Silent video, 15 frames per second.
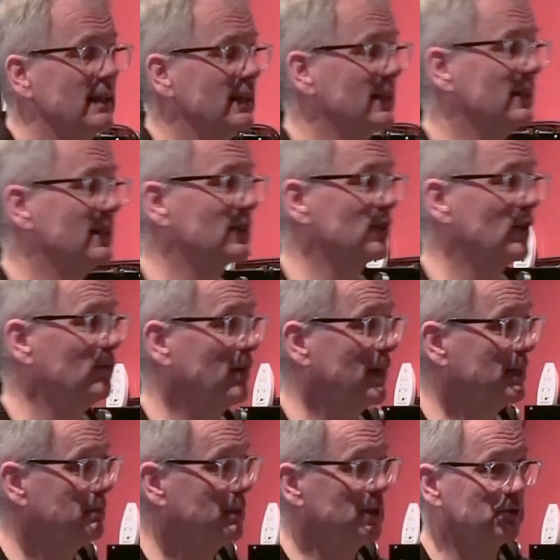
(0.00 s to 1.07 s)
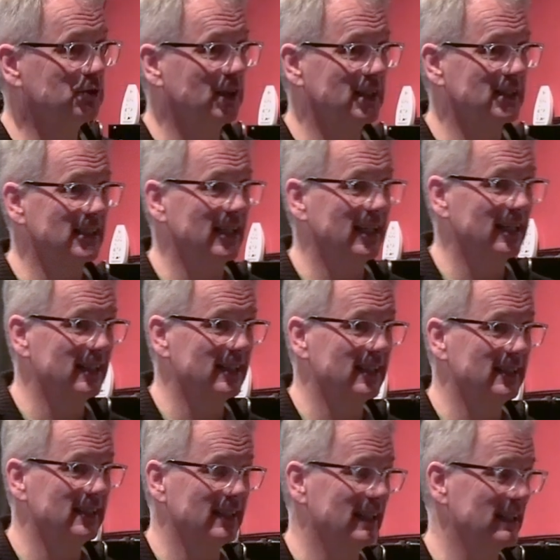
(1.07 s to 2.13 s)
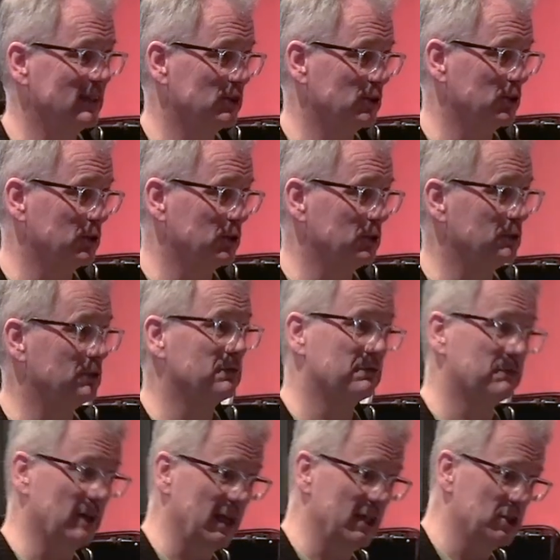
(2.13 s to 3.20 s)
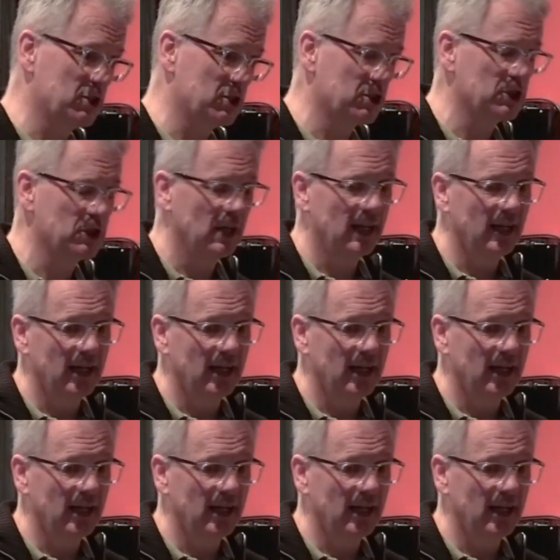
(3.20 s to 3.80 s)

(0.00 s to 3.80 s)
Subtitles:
it has already been translated into French.